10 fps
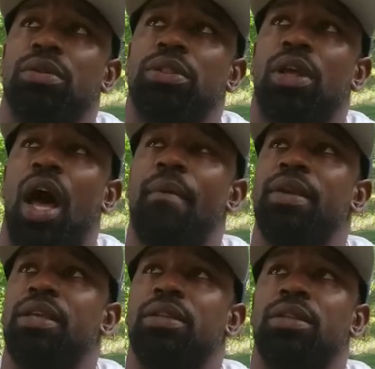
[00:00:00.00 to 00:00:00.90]

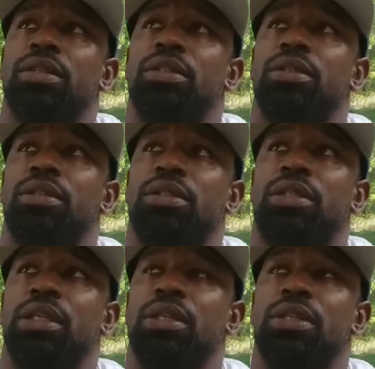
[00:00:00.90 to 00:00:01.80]
Homie,
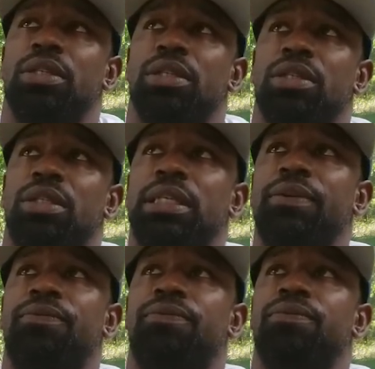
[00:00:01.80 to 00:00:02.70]

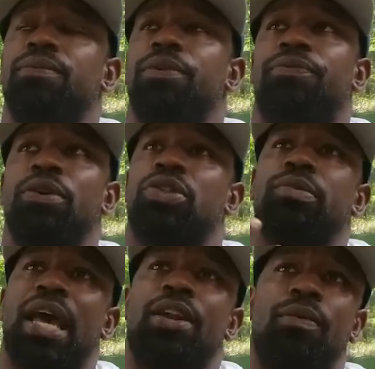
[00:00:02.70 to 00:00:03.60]
she would feel some
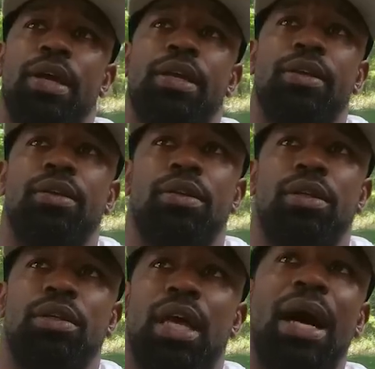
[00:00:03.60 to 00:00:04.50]
kind of way.
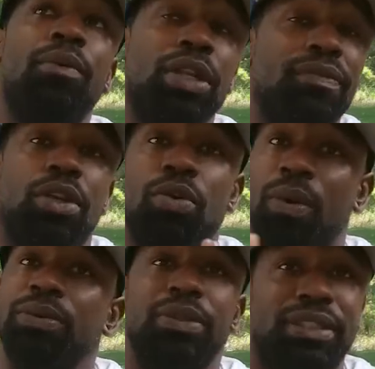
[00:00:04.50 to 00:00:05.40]
I won't even know
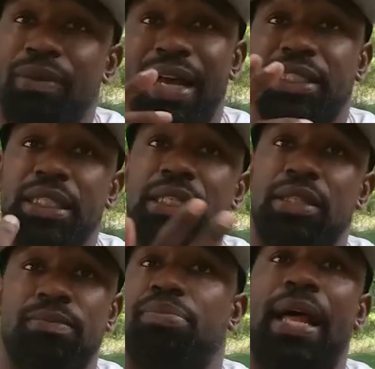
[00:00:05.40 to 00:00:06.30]
why
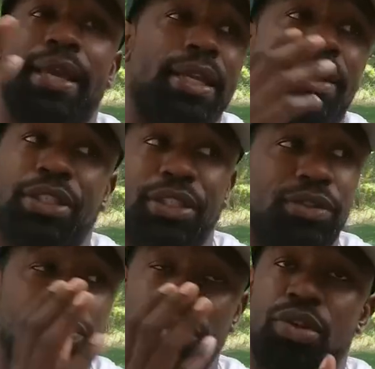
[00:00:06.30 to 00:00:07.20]
she's blacking out. She
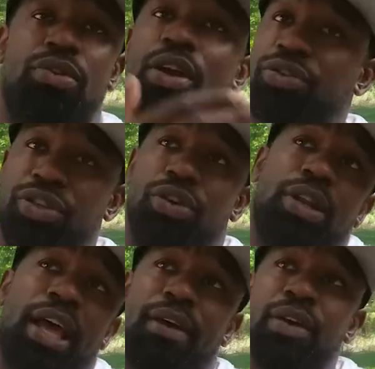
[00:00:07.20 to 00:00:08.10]
just, you know, her, she go
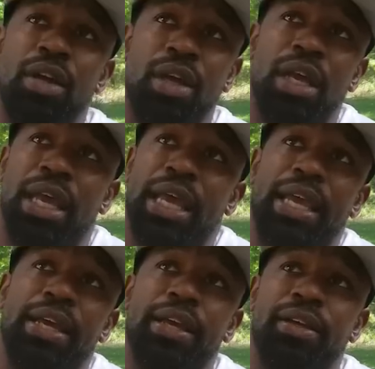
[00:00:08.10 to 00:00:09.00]
live.
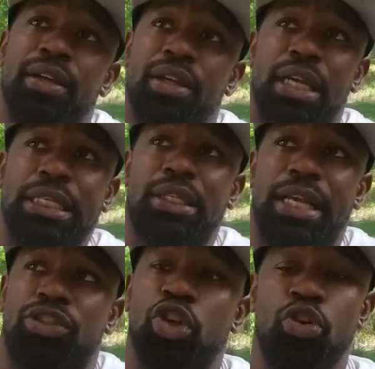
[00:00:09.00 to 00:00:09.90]
And it's
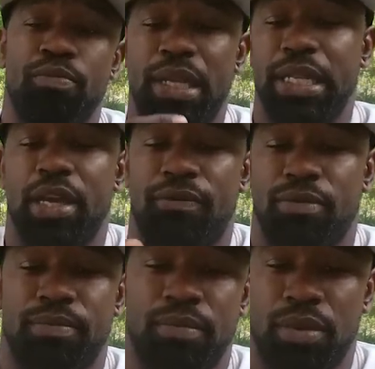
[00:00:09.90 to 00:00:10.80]
like so many of
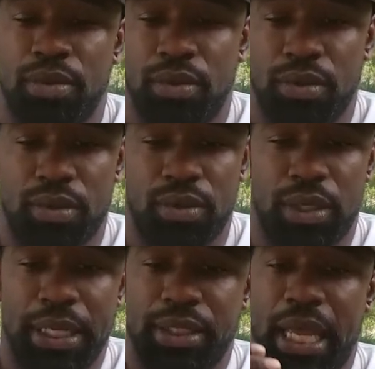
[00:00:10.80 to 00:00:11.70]
them,
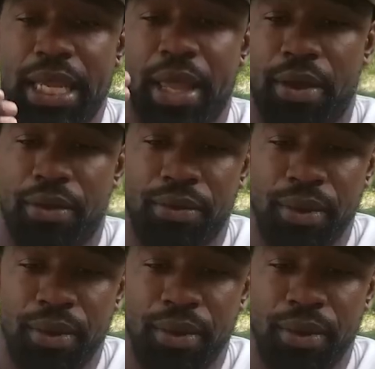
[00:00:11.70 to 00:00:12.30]
and it's like, yo,